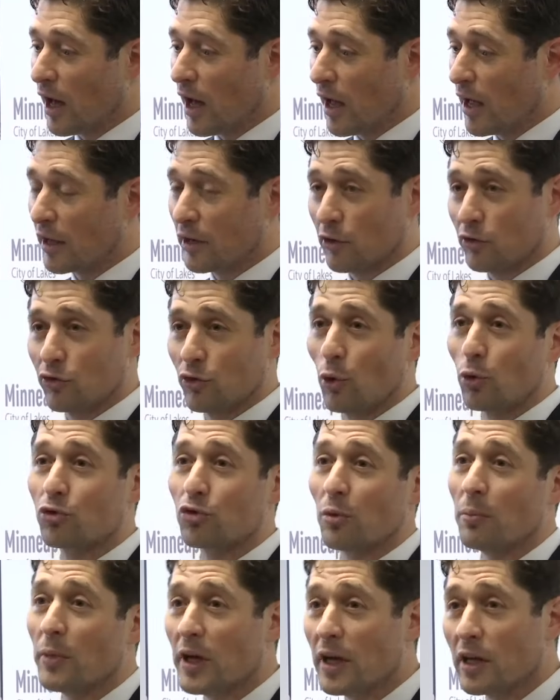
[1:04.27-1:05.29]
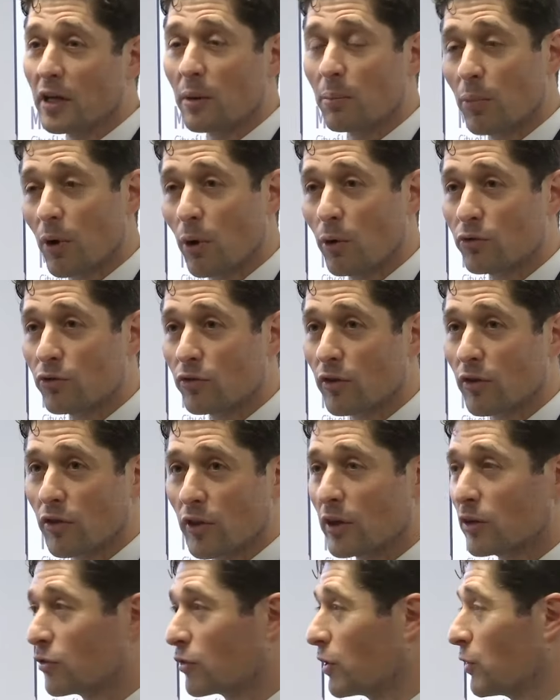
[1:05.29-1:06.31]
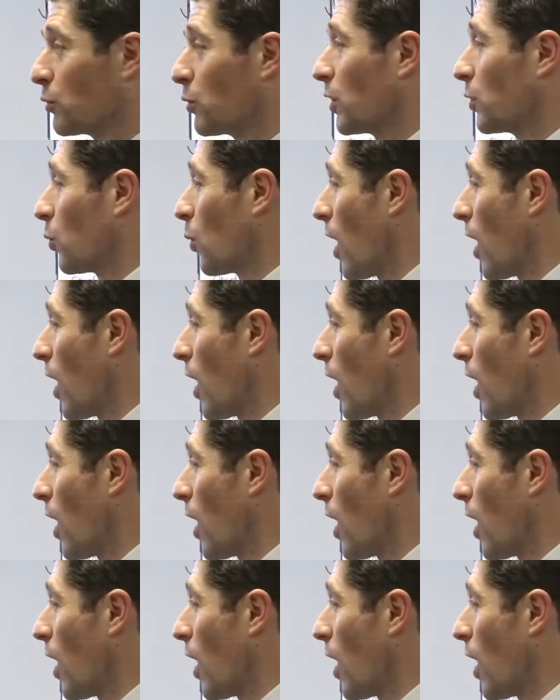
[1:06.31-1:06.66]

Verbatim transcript: and uh, a social media post, things can run